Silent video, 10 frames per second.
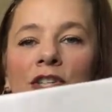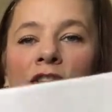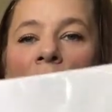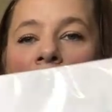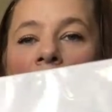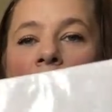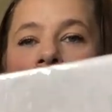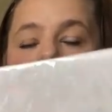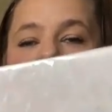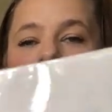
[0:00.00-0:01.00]
Y'all,
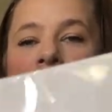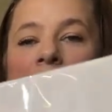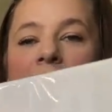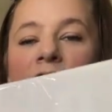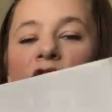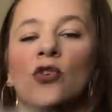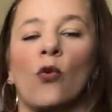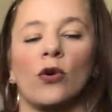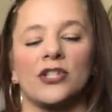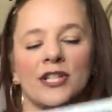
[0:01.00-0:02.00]
this is
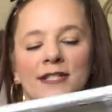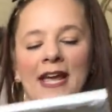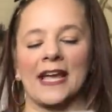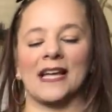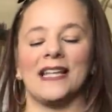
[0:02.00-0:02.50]
gorgeous and